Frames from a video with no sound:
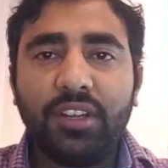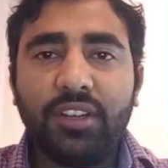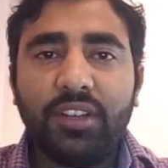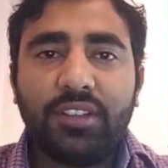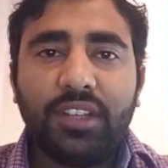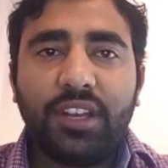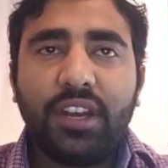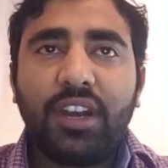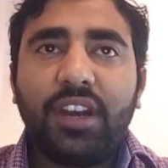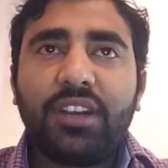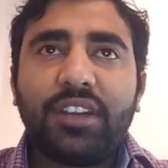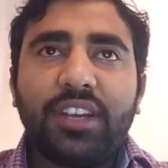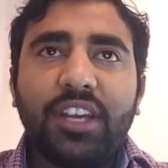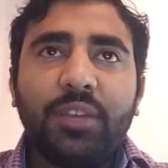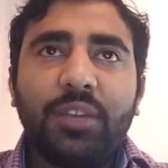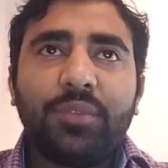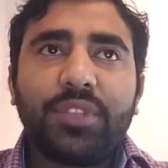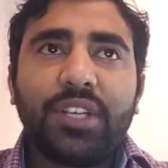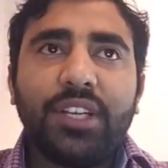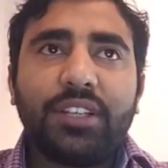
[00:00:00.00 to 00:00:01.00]
There are
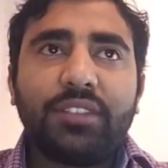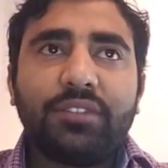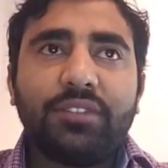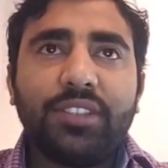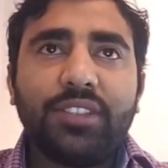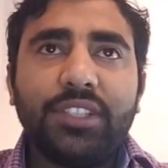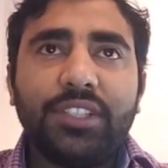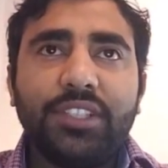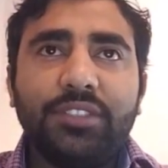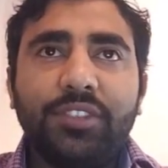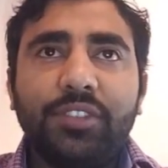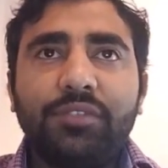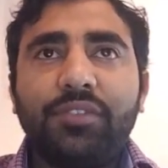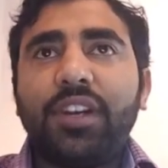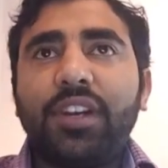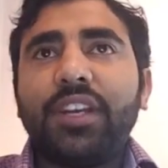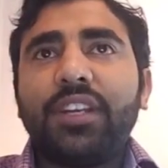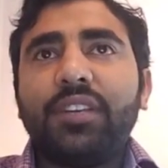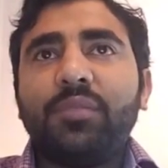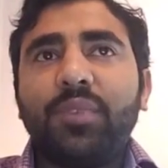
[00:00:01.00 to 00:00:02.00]
times like we, we
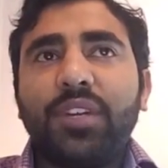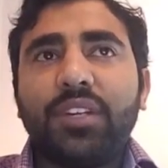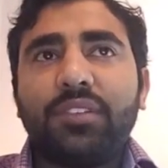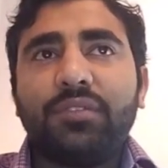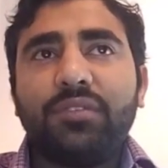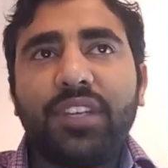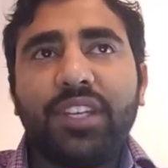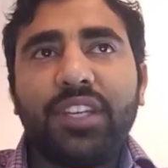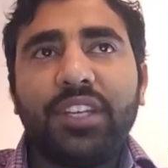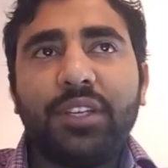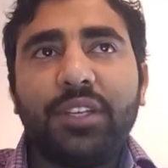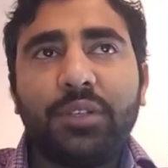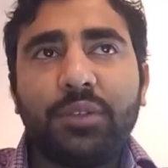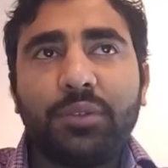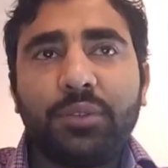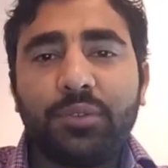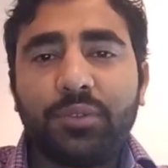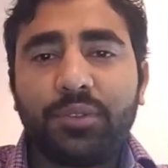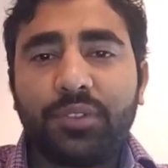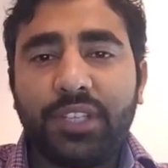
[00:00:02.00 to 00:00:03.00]
fight, but we need
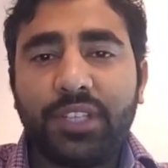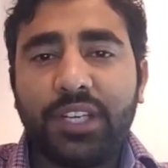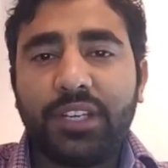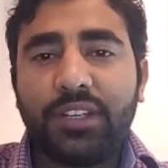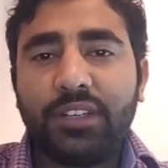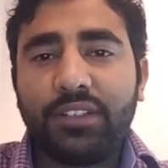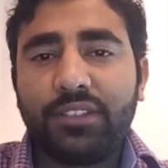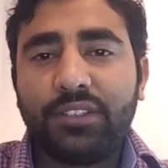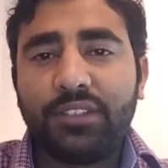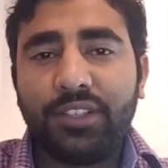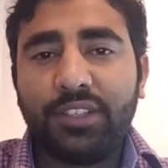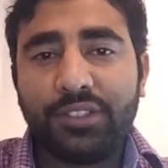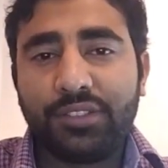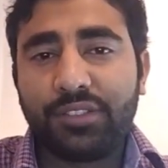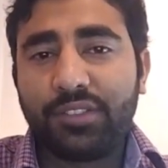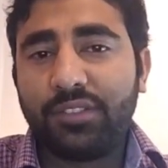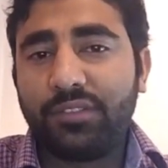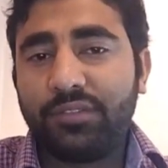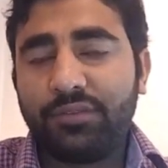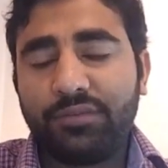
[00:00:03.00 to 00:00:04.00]
to get
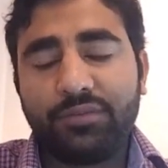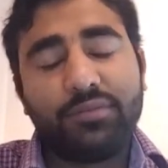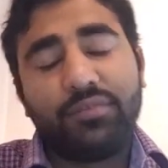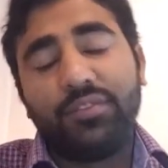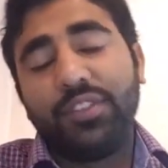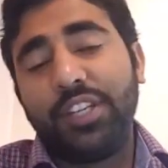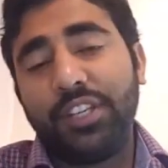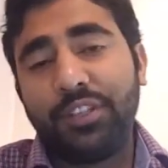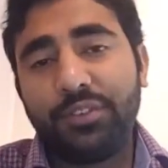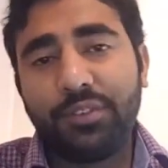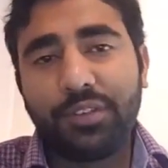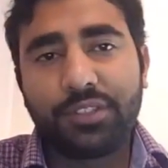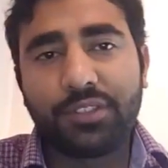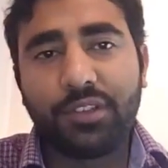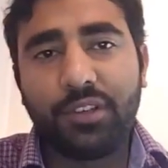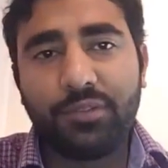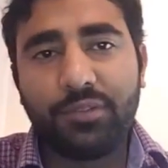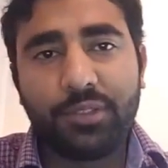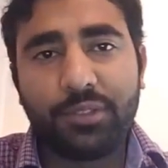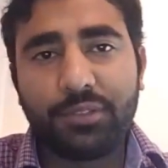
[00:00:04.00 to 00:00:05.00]
we need to
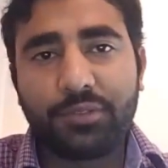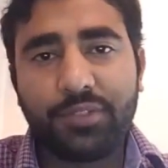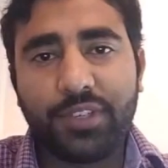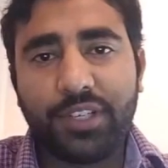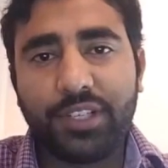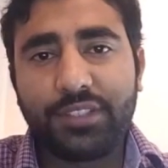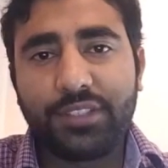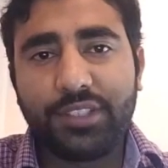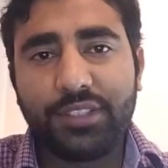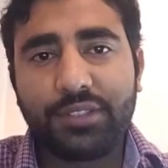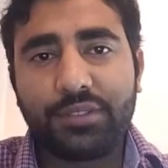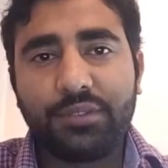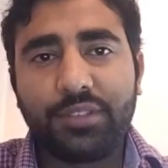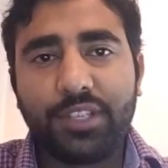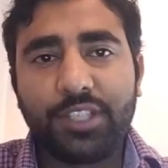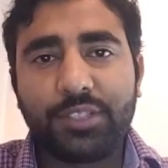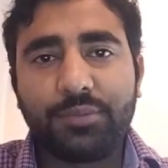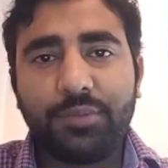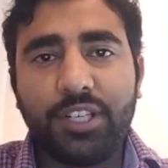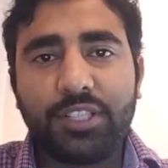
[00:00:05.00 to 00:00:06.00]
resolve those fights as soon
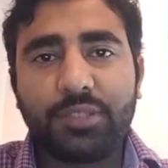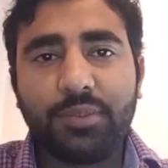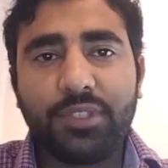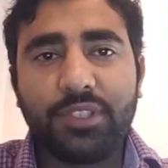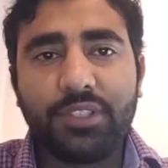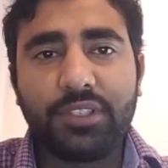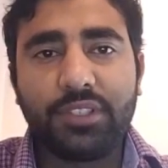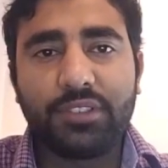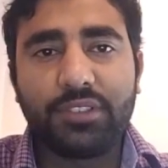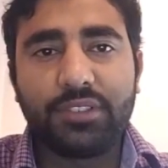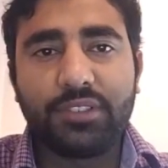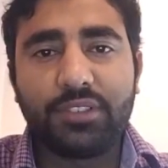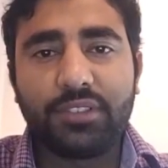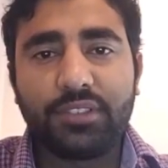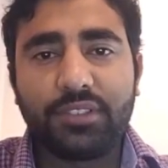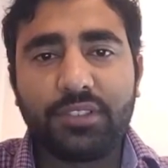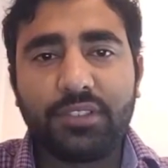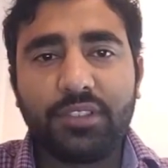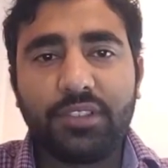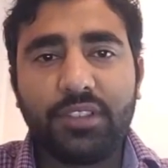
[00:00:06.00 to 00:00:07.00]
as possible.
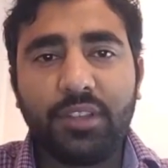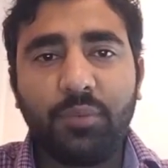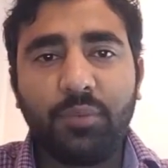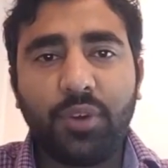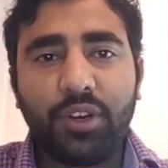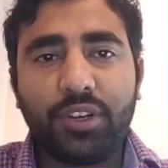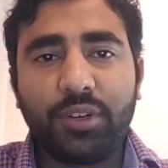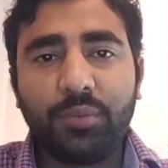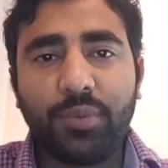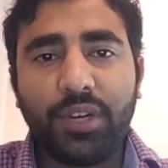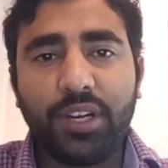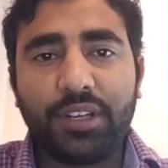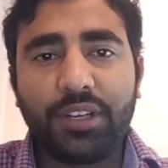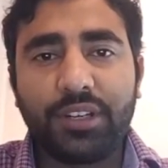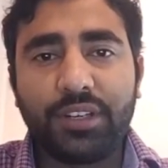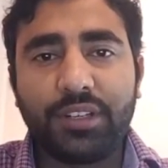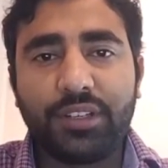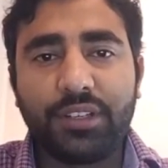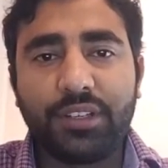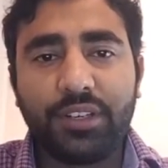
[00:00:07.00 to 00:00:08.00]
That's the important part
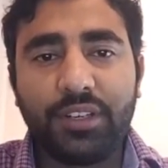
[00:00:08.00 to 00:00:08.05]
here